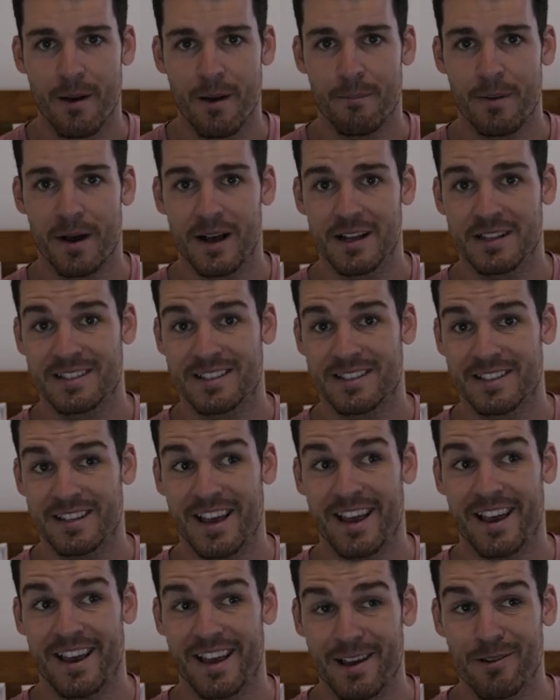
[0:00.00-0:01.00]
But yeah,
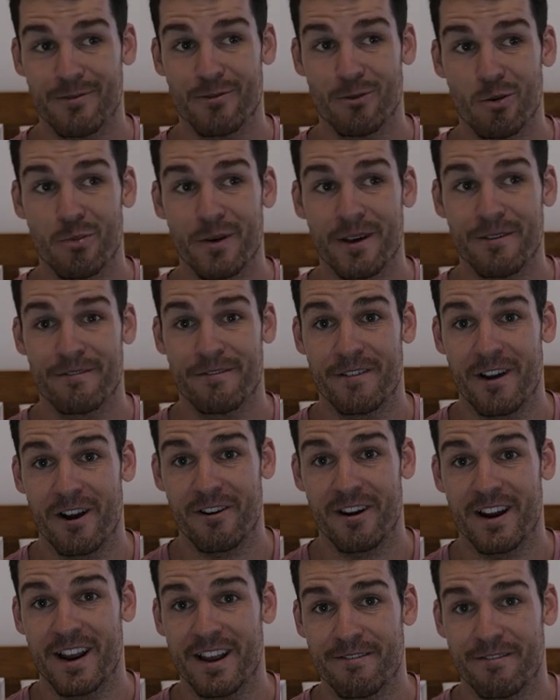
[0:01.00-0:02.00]
it will be
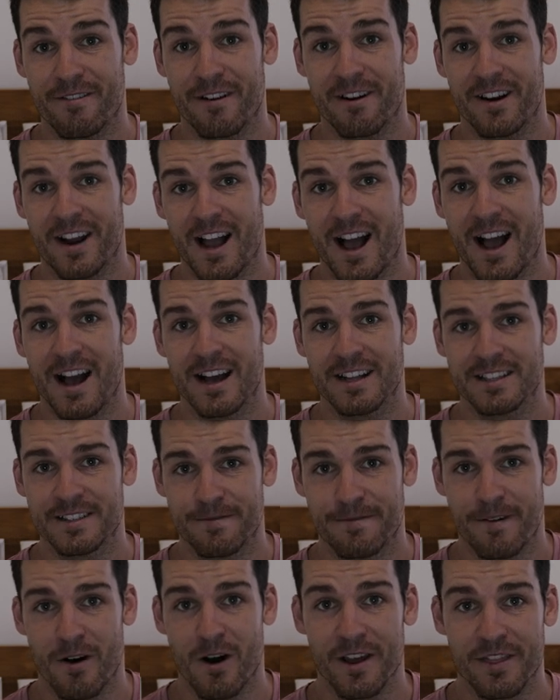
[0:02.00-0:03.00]
very, very hard to
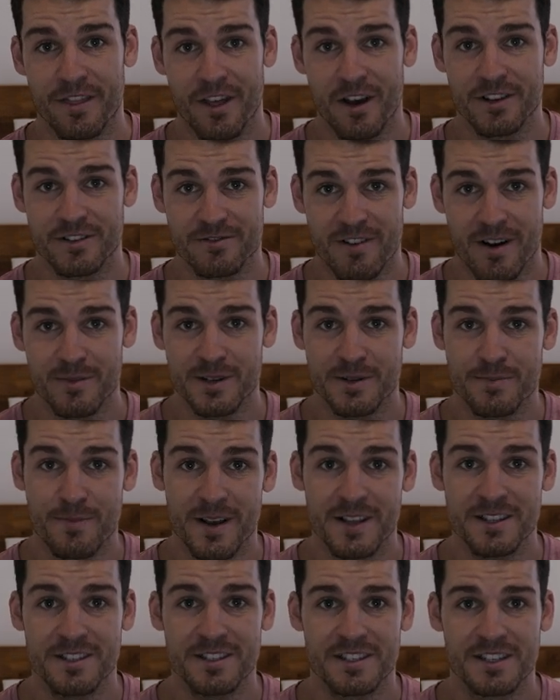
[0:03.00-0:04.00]
find those rubbish
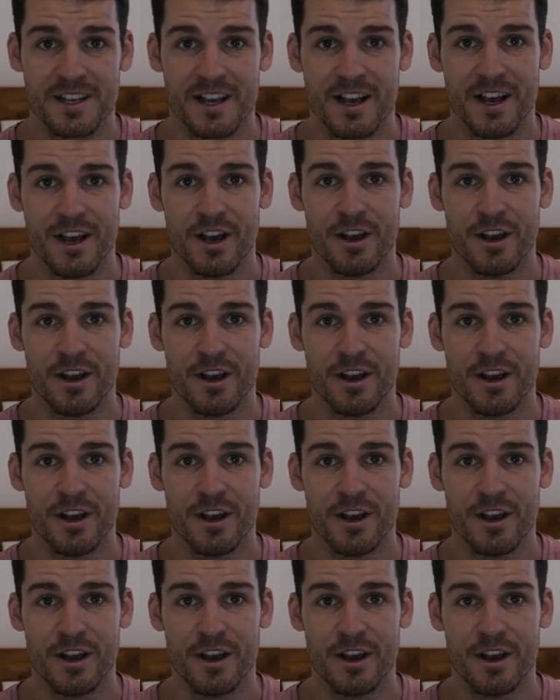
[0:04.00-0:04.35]
bins.